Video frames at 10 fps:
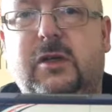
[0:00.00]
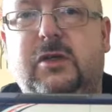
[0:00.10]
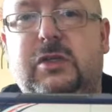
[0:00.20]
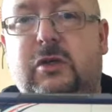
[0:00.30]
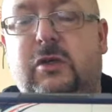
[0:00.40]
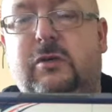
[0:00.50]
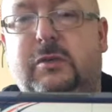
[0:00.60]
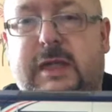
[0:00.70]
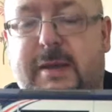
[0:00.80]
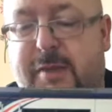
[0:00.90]
So
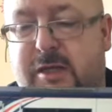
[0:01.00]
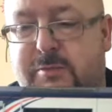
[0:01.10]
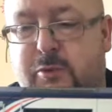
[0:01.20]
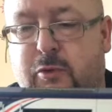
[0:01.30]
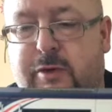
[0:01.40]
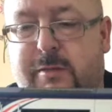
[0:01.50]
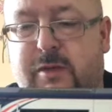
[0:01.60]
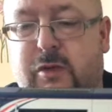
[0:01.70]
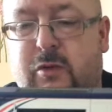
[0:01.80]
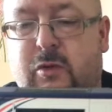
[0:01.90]
we'll get back to programming
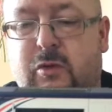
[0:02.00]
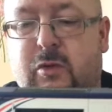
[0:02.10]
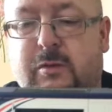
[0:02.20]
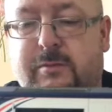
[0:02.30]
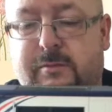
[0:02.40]
the loco.